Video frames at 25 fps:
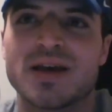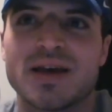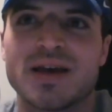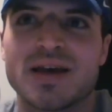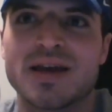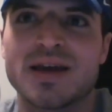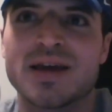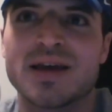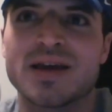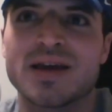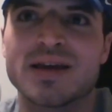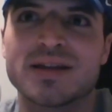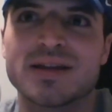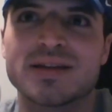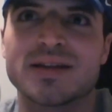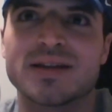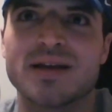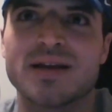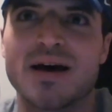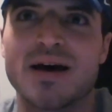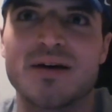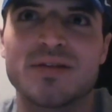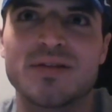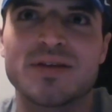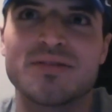And
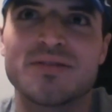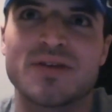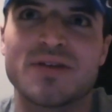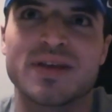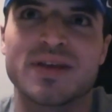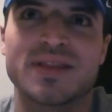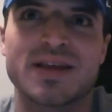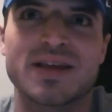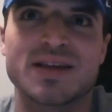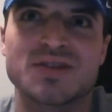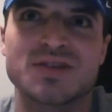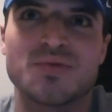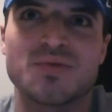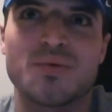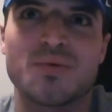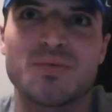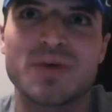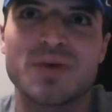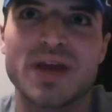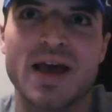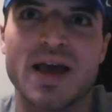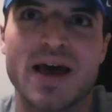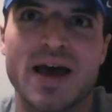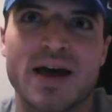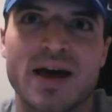I'll leave it at this. When
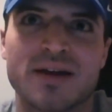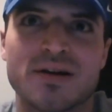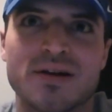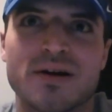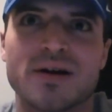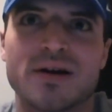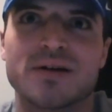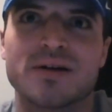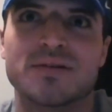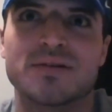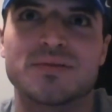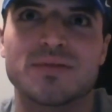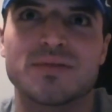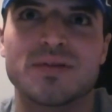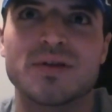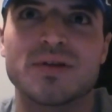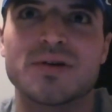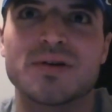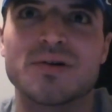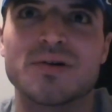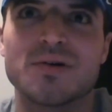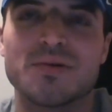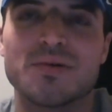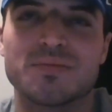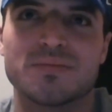we had our
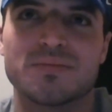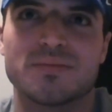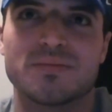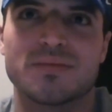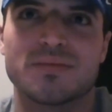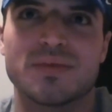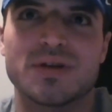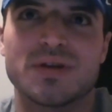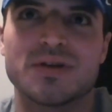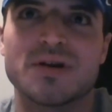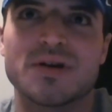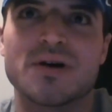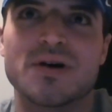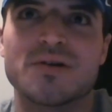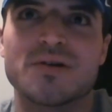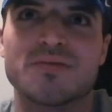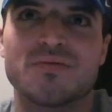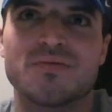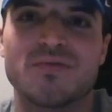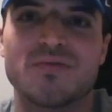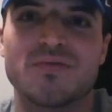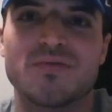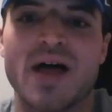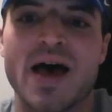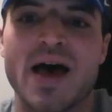little, you know,
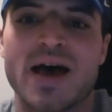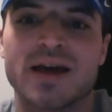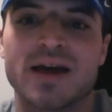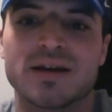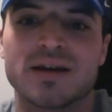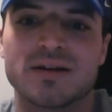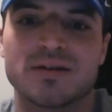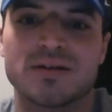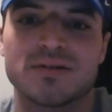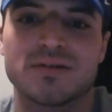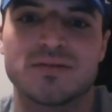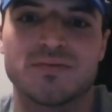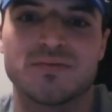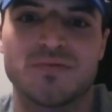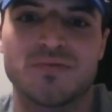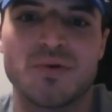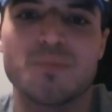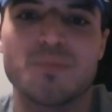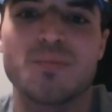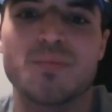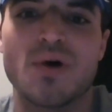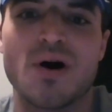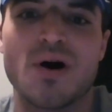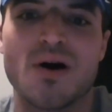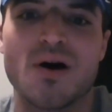flag
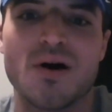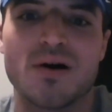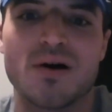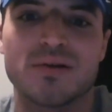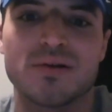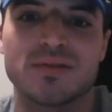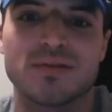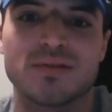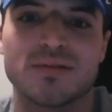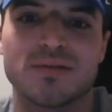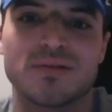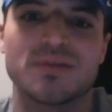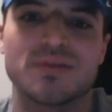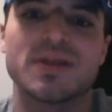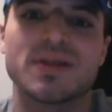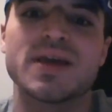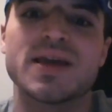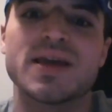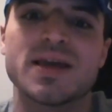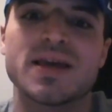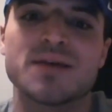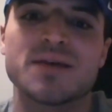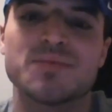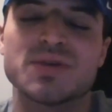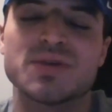football
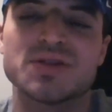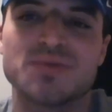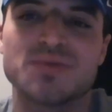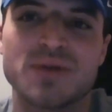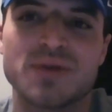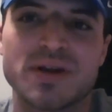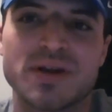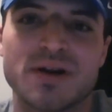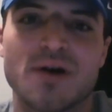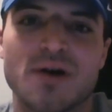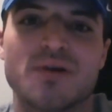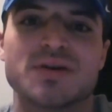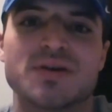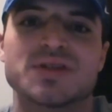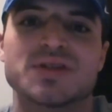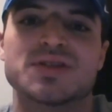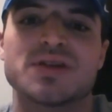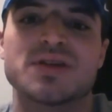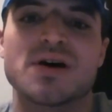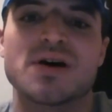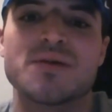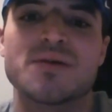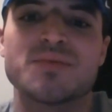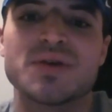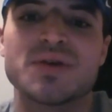league between
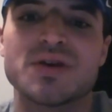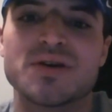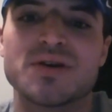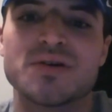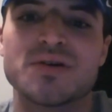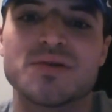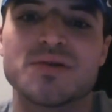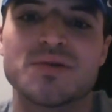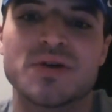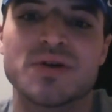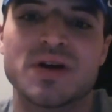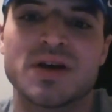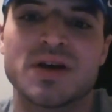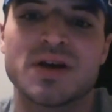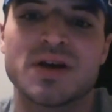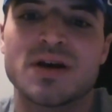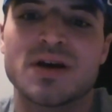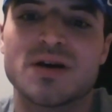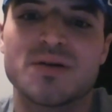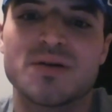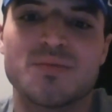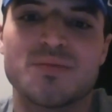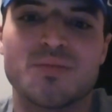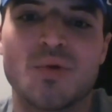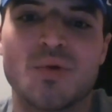OSW,
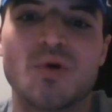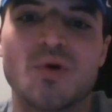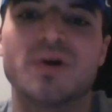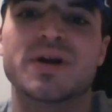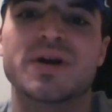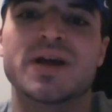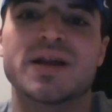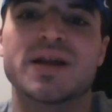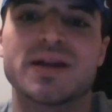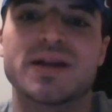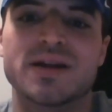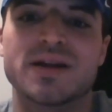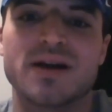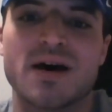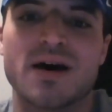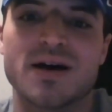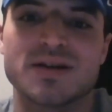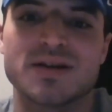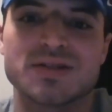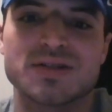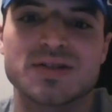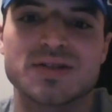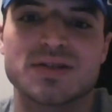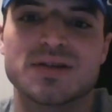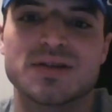Morgan, and
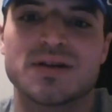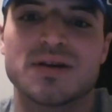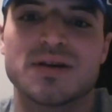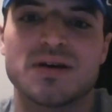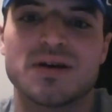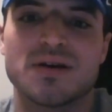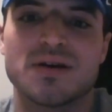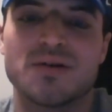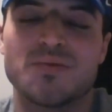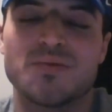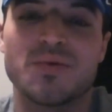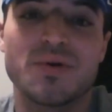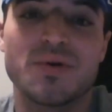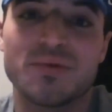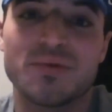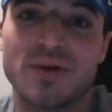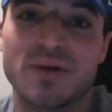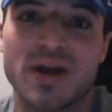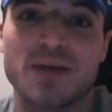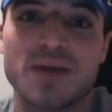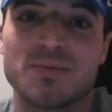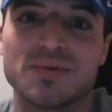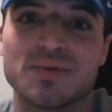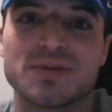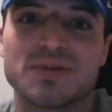us, we were
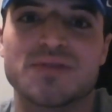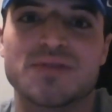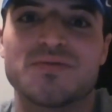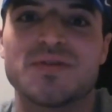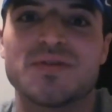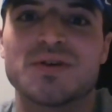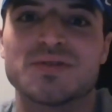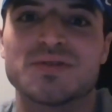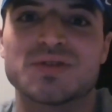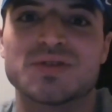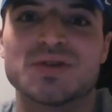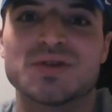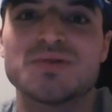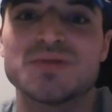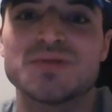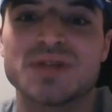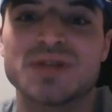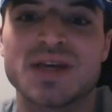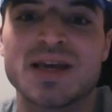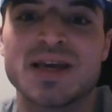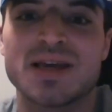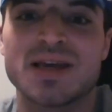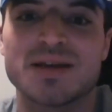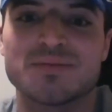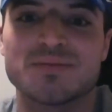able to field two
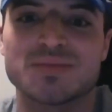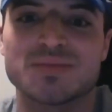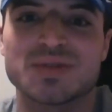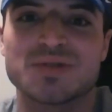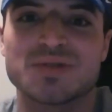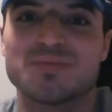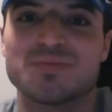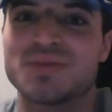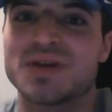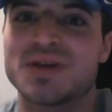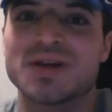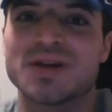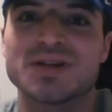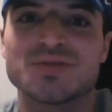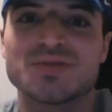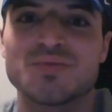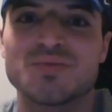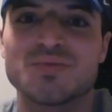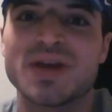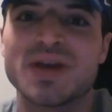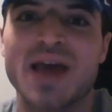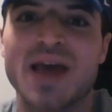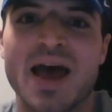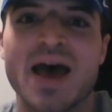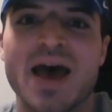teams because
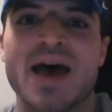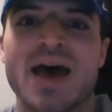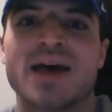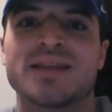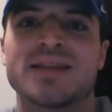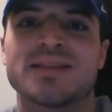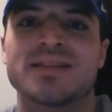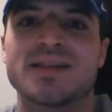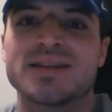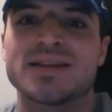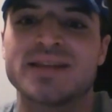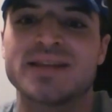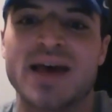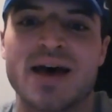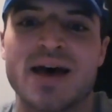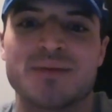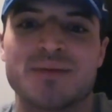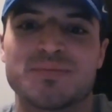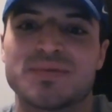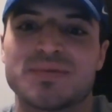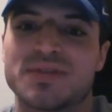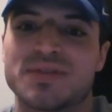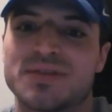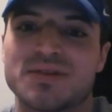we had the depth.